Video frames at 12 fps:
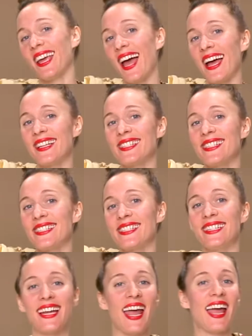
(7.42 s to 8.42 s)
guys,
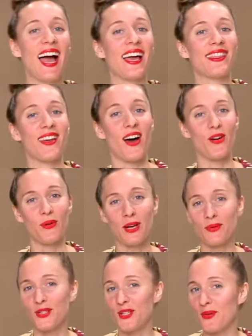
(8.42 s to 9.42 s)
today I thought we
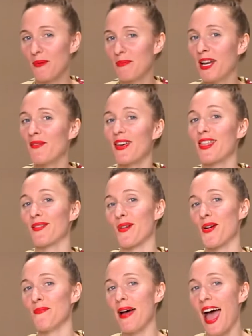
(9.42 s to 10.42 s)
would do a bit of a
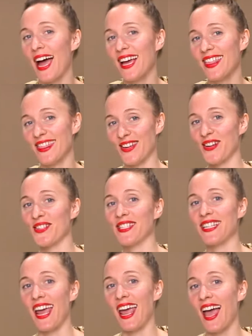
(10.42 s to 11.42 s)
throwback
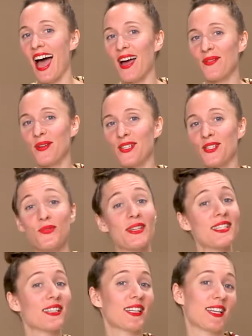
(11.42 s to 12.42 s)
Thursday. I was
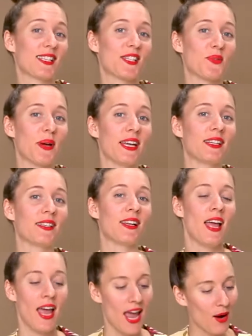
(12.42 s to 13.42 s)
recently in Sweden,
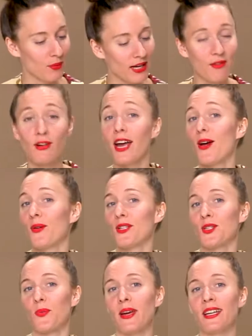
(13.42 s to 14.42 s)
and whenever I go to
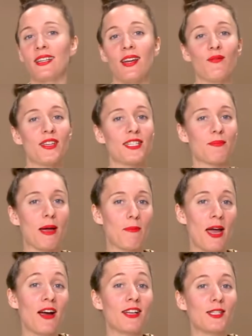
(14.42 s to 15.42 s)
Sweden and visit my
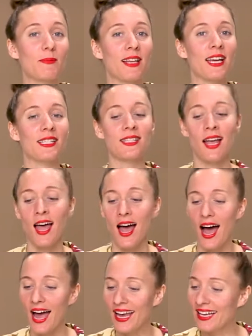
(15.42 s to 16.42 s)
parents' place,
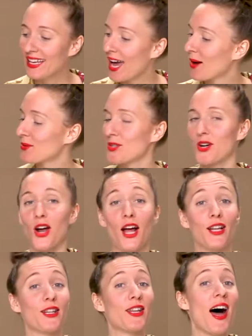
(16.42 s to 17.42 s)
I encounter a
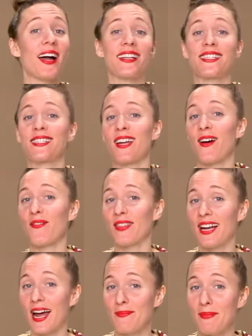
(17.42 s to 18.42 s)
lot of stuff
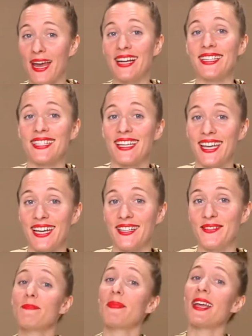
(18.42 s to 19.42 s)
that I made as a kid.
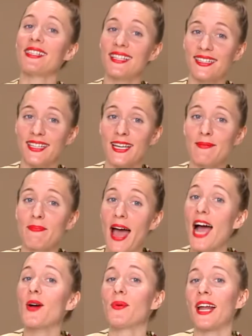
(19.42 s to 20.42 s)
Basically,
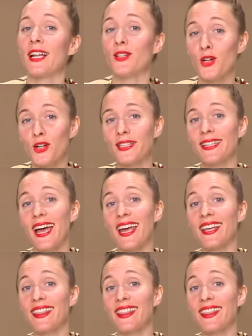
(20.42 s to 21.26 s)
back when I looked like